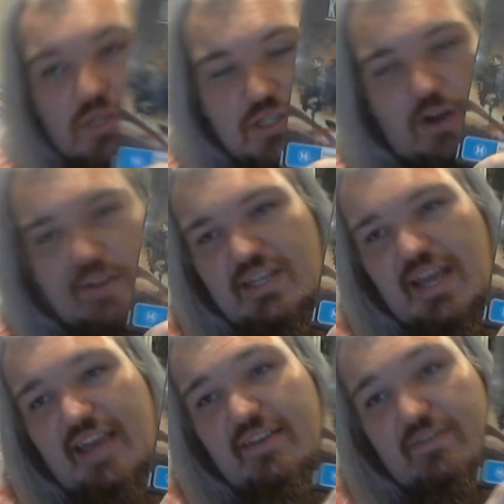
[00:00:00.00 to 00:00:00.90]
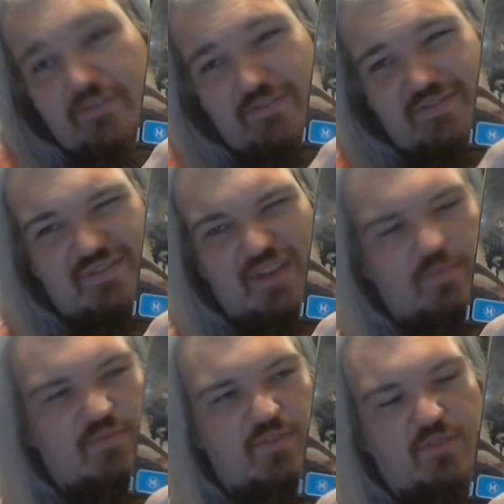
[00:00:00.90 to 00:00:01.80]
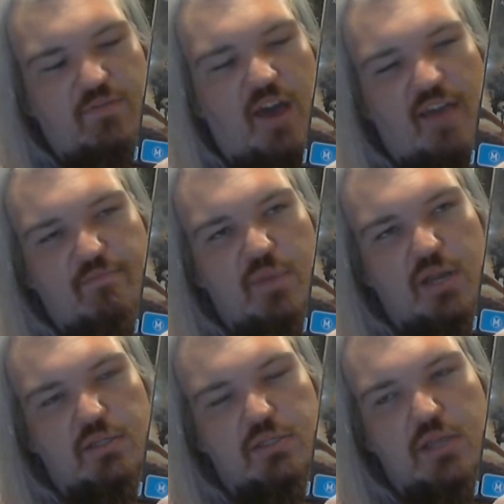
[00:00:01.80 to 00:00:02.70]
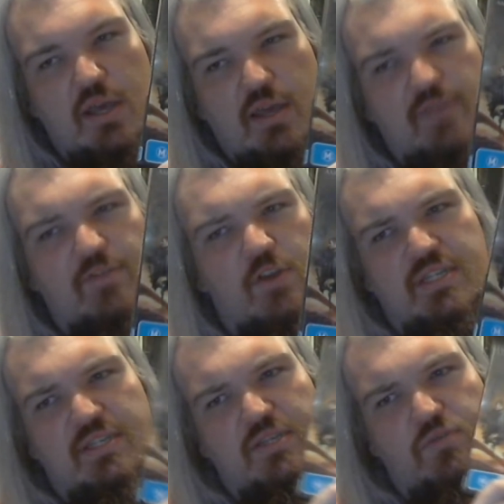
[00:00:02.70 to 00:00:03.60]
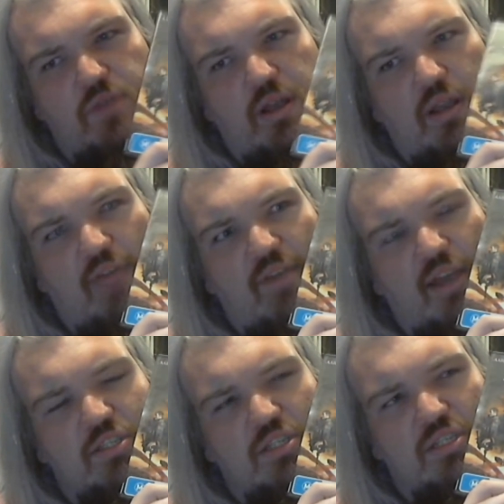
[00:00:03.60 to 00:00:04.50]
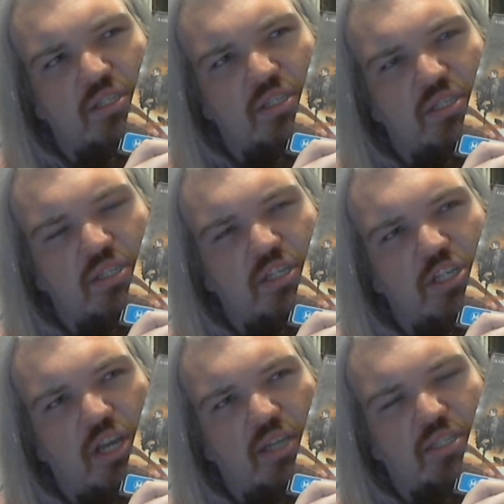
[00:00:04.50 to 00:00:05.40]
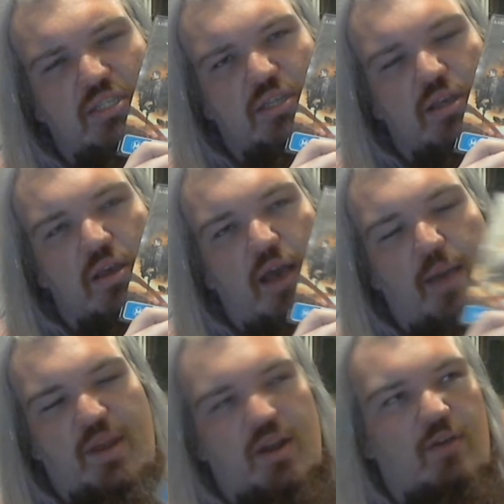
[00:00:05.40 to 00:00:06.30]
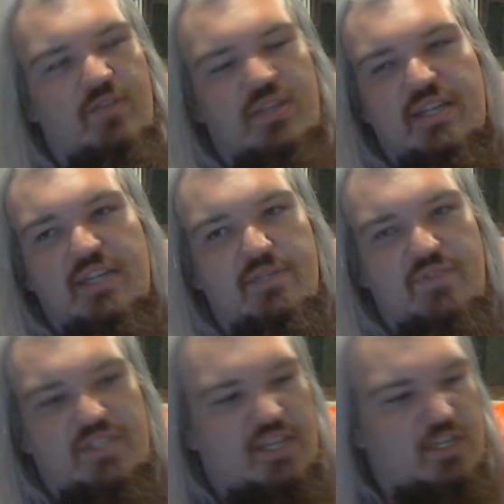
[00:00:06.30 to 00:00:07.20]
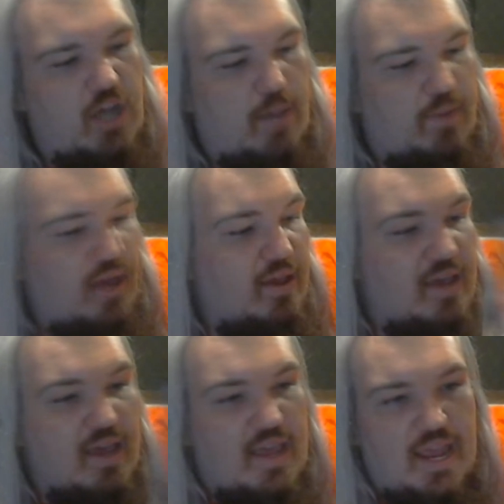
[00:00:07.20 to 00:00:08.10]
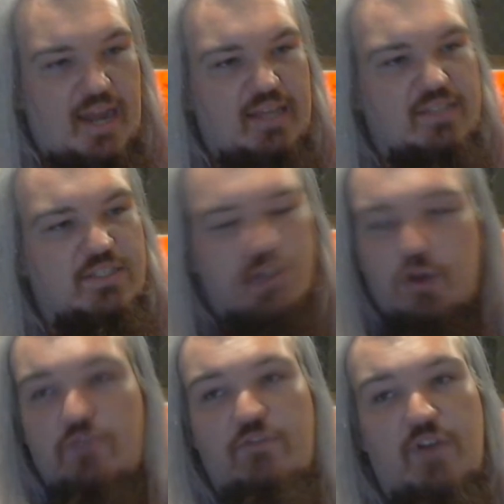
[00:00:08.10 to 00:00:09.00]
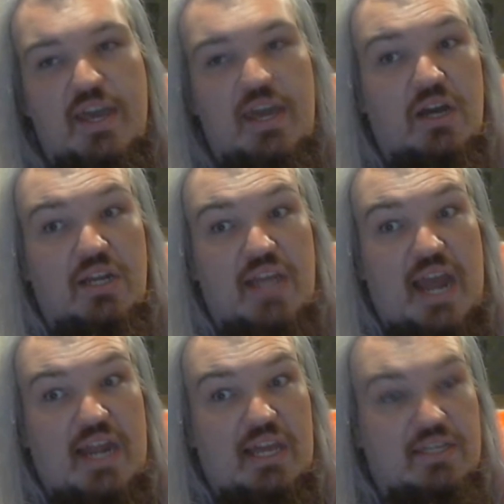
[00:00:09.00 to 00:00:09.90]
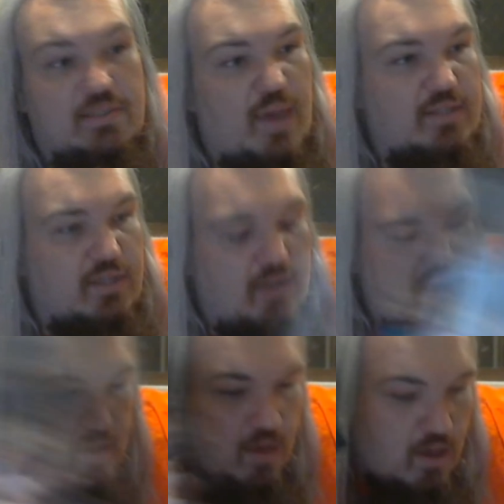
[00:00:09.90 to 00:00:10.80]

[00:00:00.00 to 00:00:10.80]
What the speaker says: honestly, like, for 5 minutes, confused. Is this live action? Is this CGI? Is this... I mean, obviously, tons of it's CGI, but it is so fucking uncanny. It's amazing. Like,